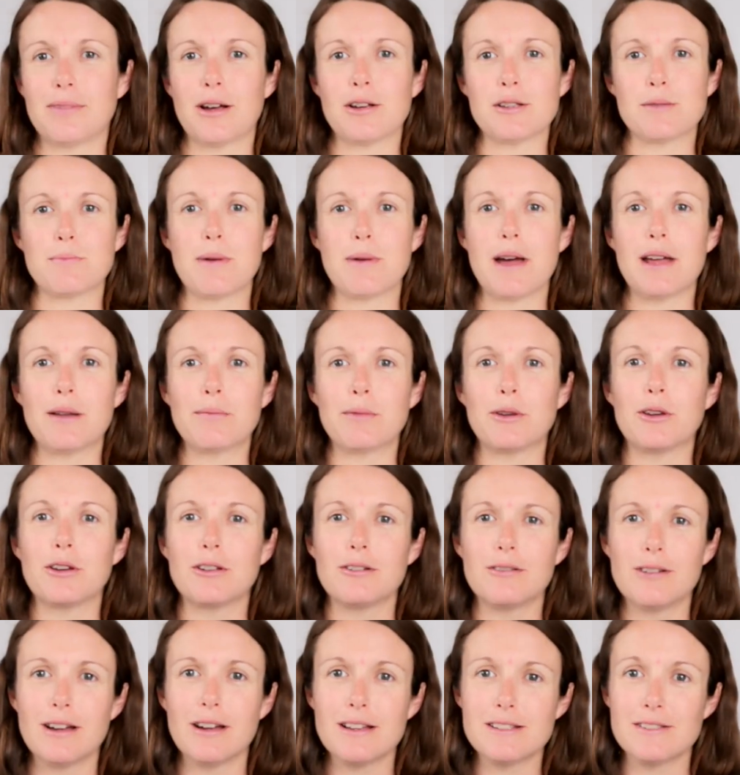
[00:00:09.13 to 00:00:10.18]
postpartum
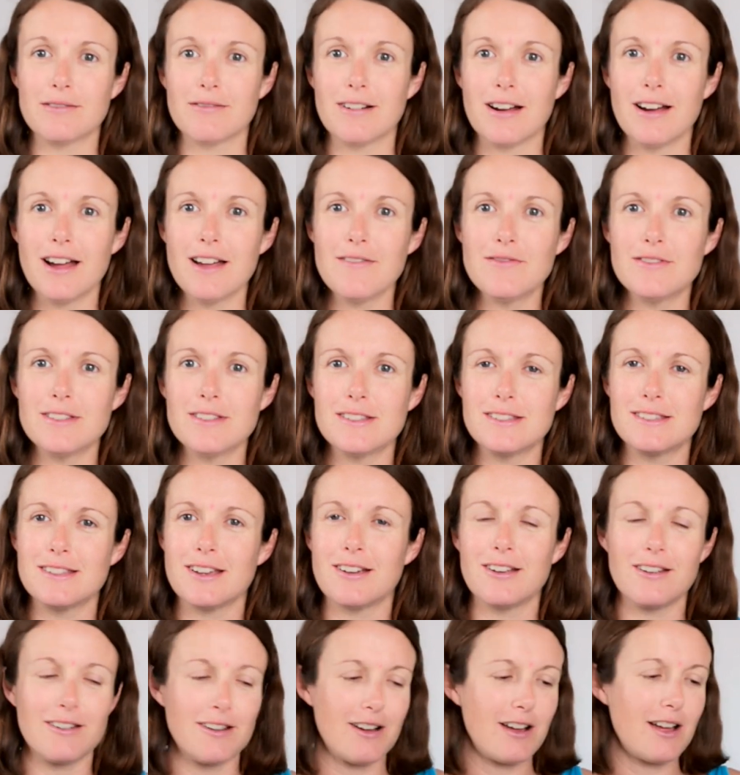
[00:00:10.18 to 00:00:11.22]
girdle has arrived, so
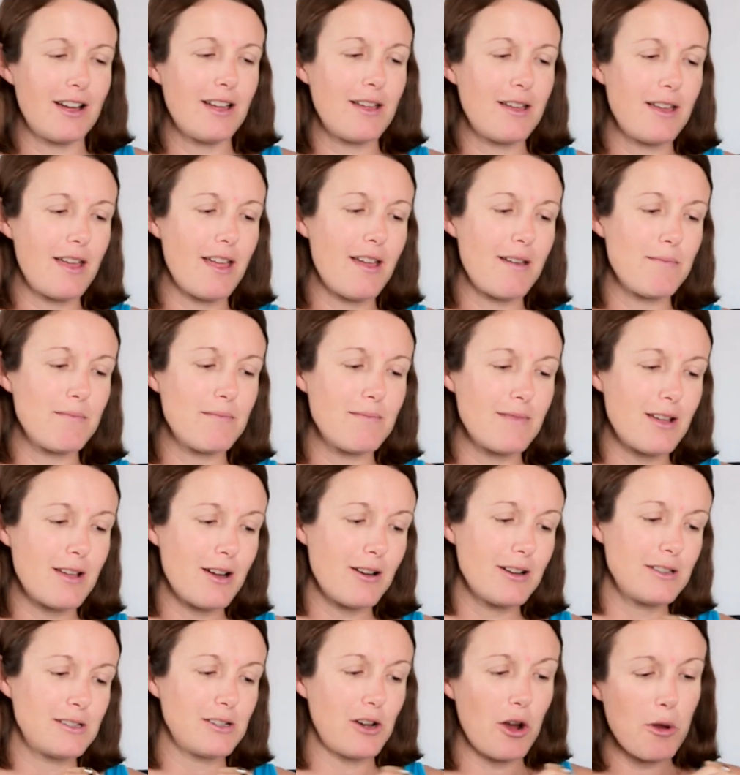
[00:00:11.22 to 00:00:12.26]
I am
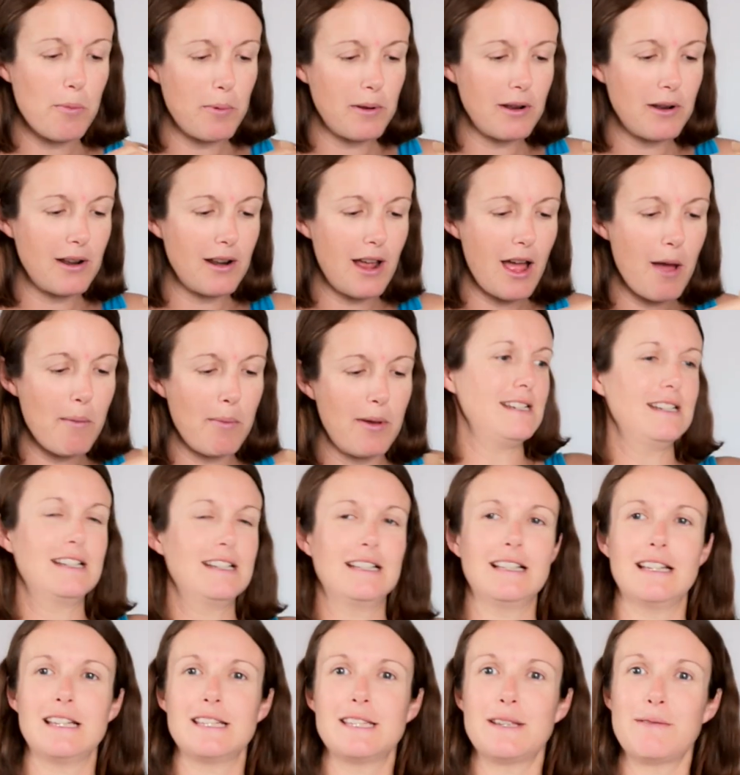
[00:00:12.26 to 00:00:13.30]
going to open it up.
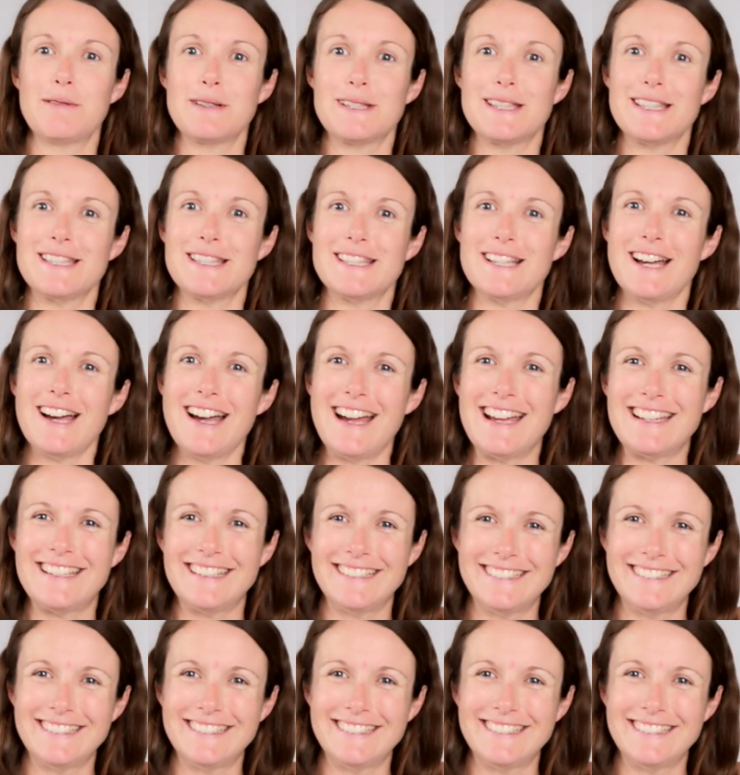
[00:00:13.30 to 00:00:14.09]
Let's see what's inside.